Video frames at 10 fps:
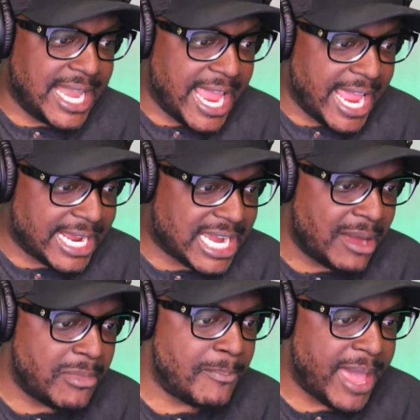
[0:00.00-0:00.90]
and
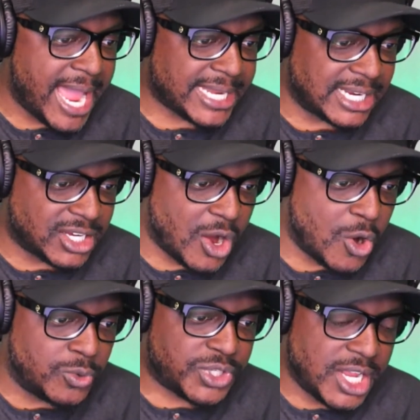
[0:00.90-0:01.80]
coming back to
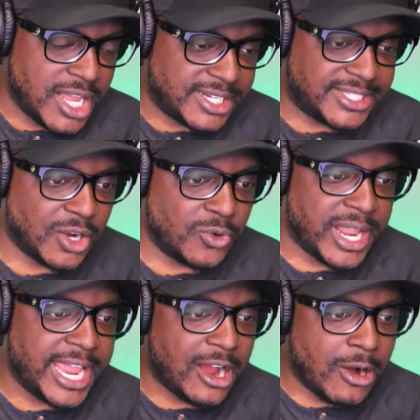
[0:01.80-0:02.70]
coach,
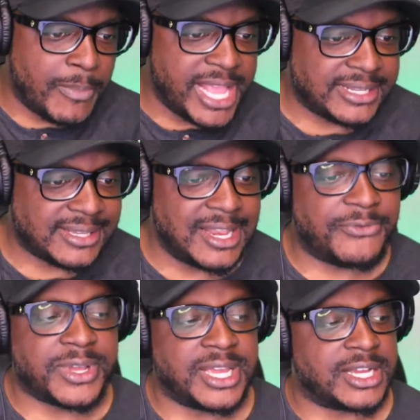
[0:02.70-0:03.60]
donate, or make
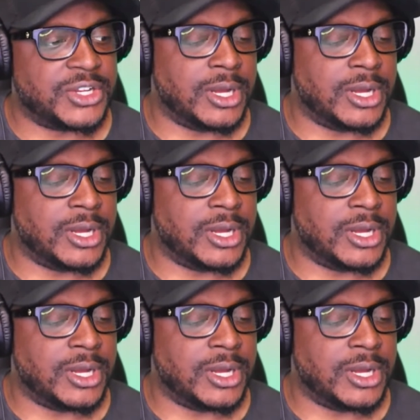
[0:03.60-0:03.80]
significant